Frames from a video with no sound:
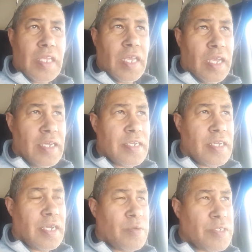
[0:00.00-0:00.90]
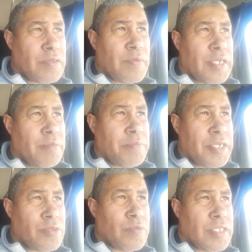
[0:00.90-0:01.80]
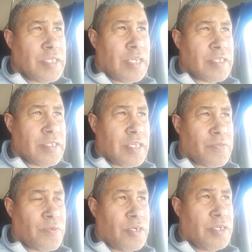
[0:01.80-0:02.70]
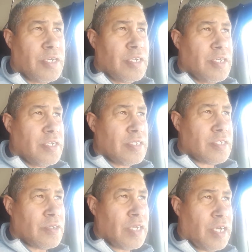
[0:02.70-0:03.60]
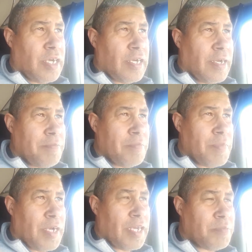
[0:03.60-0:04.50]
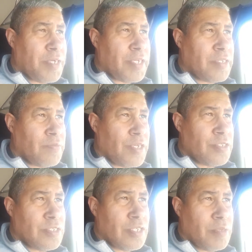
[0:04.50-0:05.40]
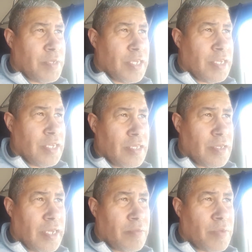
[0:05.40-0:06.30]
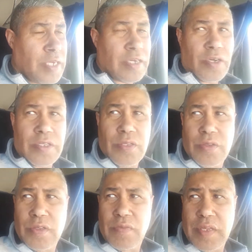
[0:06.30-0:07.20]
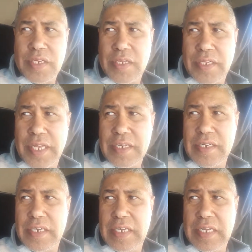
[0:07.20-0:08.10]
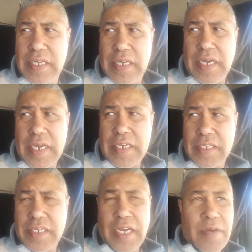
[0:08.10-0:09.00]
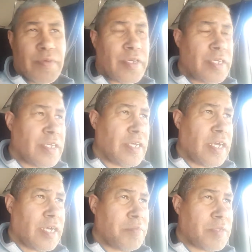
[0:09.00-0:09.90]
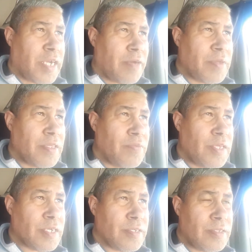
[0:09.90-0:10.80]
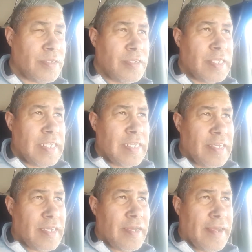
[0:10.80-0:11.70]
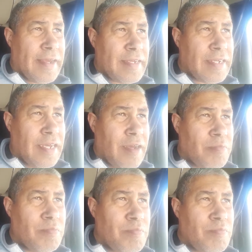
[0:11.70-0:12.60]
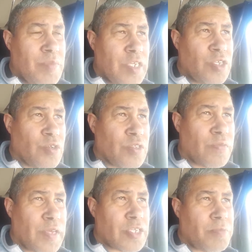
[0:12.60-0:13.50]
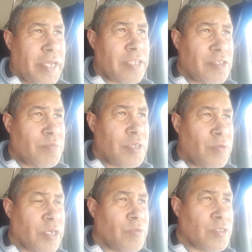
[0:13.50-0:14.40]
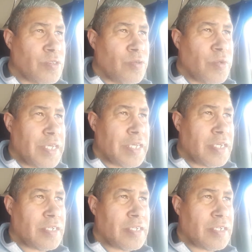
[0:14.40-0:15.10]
and I was very impressed with it thus far. So yeah, I had my reservations in the beginning when I got into the vehicle, and I had a driver driving the vehicle, and he sort of explained to me what he was doing